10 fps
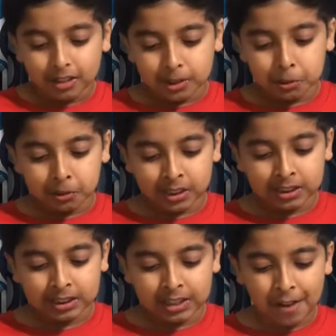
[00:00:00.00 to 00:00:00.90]
to the
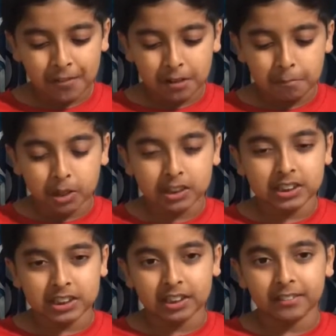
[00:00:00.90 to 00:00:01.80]
7-book
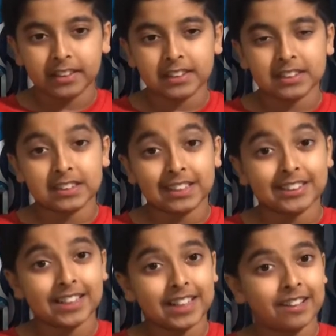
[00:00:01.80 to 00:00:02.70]
series that
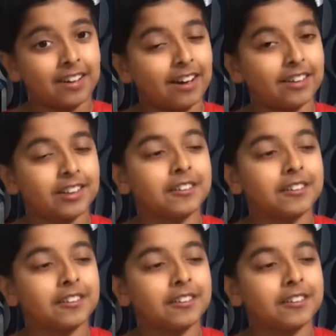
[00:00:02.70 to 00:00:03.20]
J.K. Rowling